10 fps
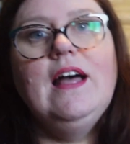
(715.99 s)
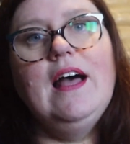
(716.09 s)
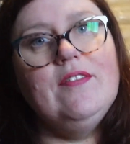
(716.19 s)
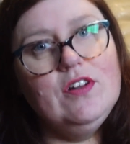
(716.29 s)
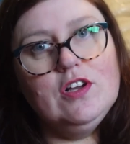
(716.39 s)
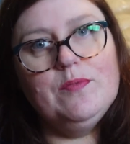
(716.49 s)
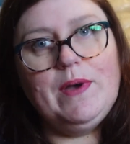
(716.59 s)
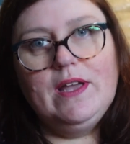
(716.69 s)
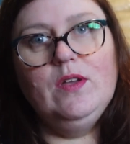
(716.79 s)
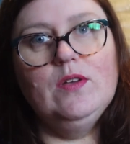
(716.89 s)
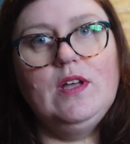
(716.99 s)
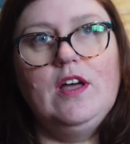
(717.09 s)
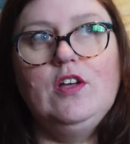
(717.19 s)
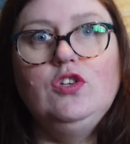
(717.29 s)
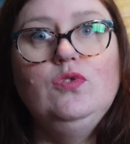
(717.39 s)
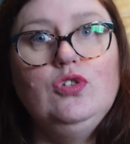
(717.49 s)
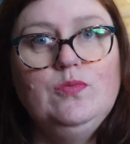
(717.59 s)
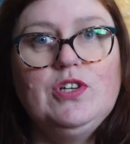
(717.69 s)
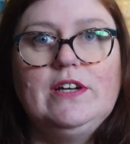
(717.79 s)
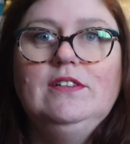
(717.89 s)
have a look at my YouTube
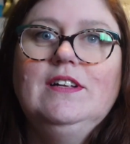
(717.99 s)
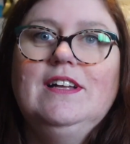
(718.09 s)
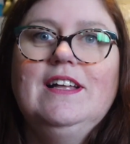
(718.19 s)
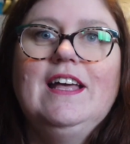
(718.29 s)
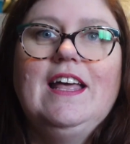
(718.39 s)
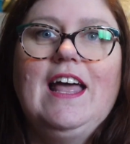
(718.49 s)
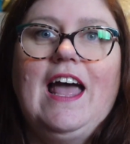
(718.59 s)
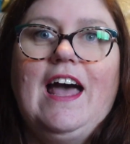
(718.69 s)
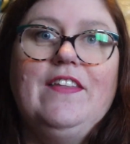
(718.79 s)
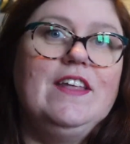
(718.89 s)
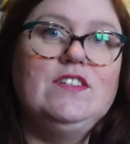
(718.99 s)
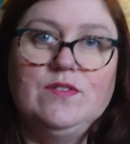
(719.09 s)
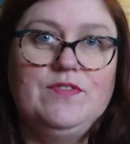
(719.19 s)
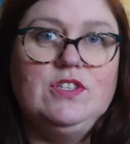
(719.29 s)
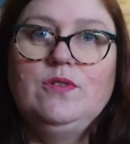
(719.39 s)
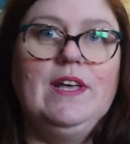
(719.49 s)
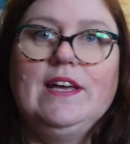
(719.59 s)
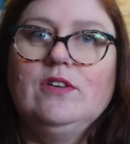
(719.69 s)
channel. And there's a video there